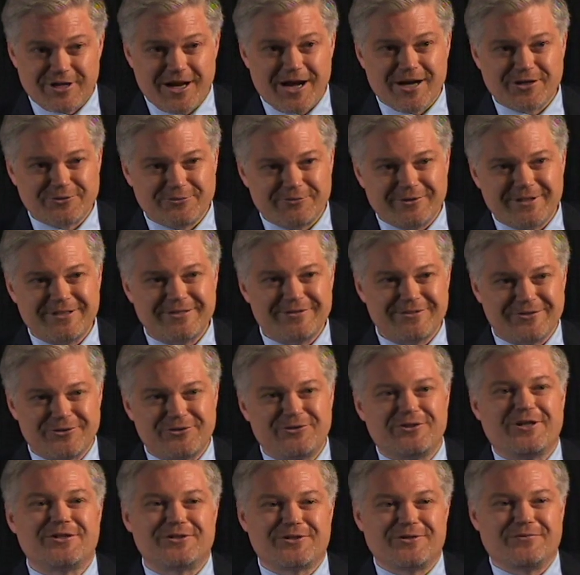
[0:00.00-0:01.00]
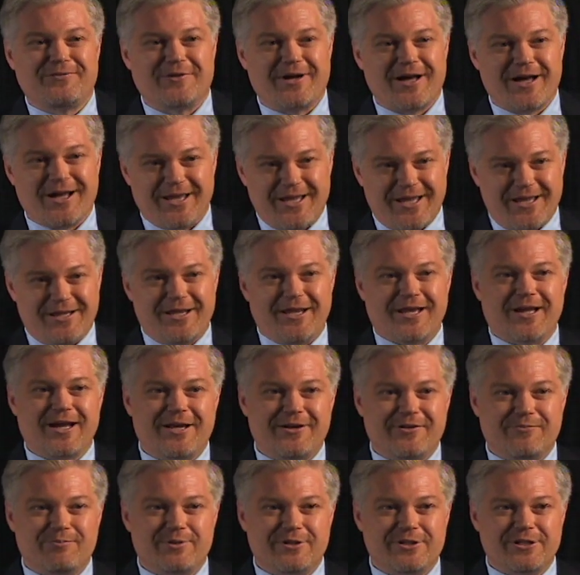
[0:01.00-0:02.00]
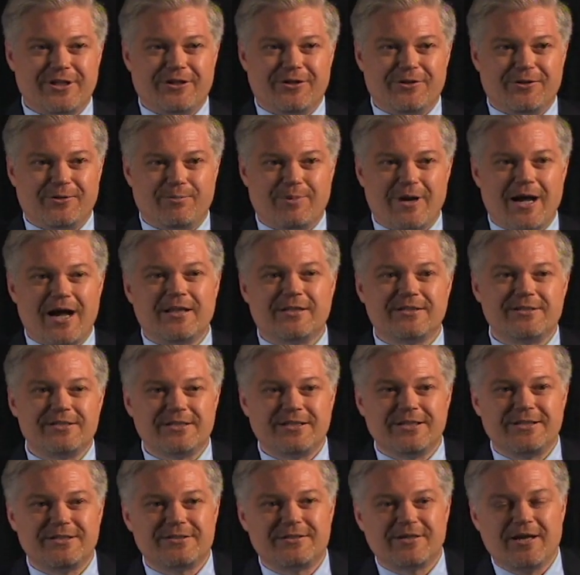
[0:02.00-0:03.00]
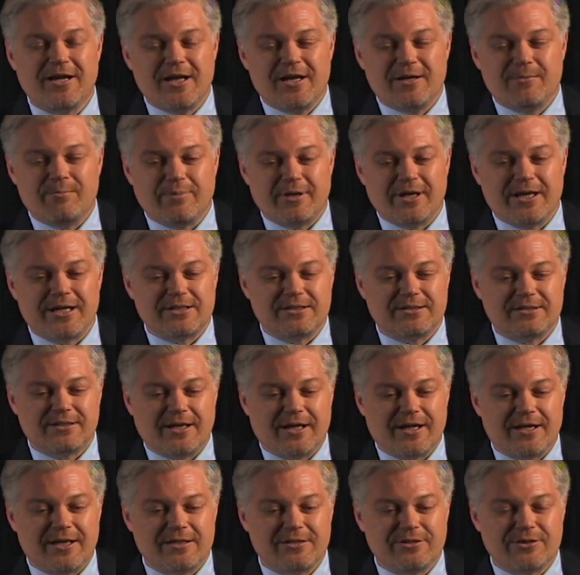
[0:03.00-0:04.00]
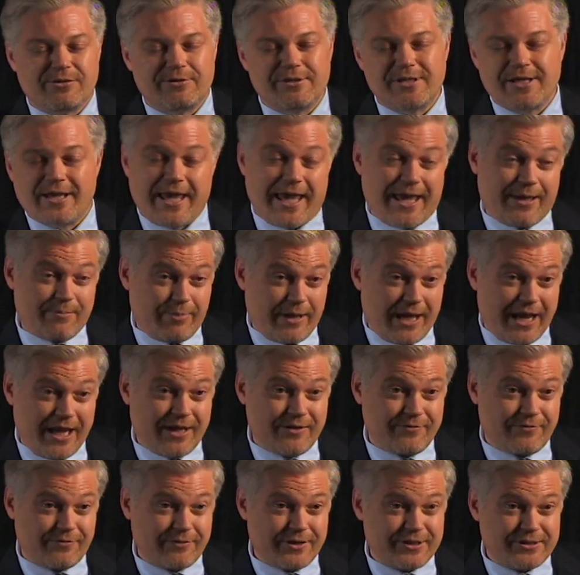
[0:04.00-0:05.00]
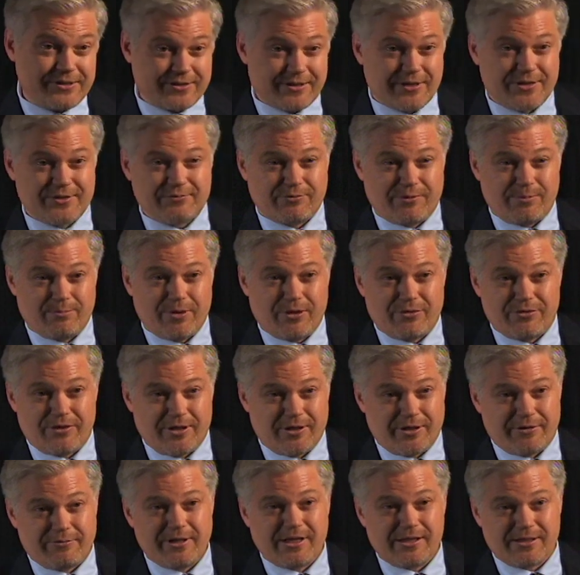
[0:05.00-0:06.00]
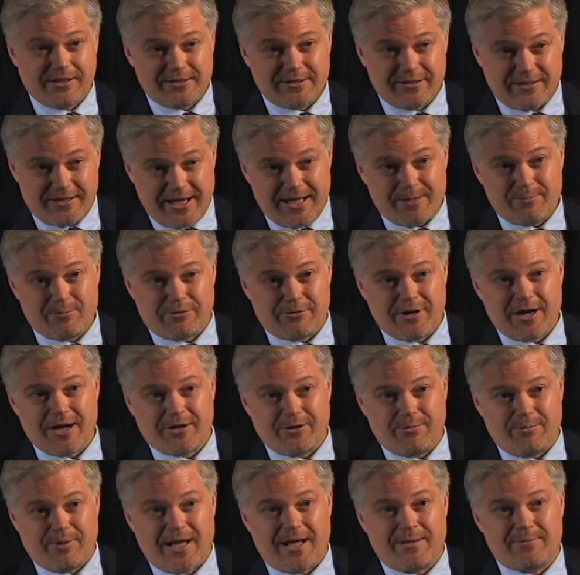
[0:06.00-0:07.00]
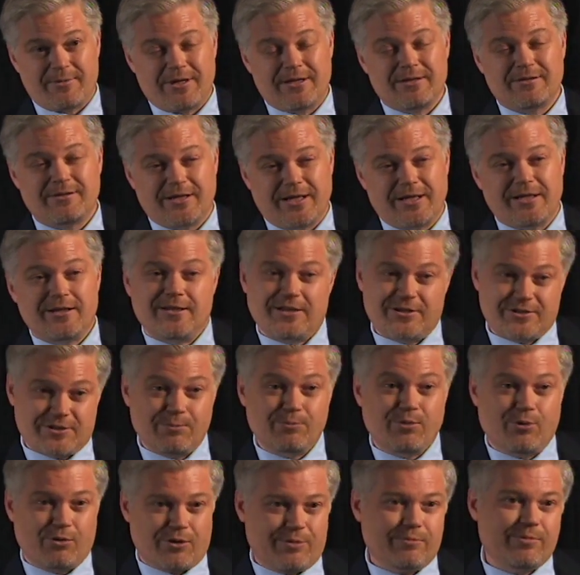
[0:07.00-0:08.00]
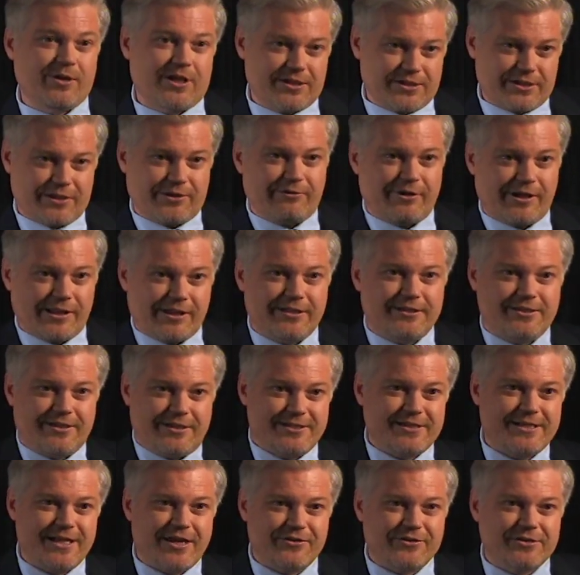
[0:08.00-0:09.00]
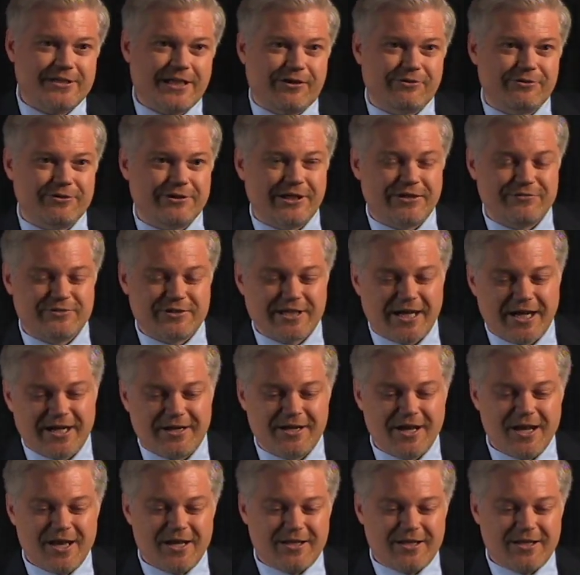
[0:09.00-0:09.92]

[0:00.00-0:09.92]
Doctrine, to justify any kind of particular policies. But during the campaign, for instance, when both Hillary Clinton and Barack Obama, and it's important because Hillary Clinton is now the Secretary of State,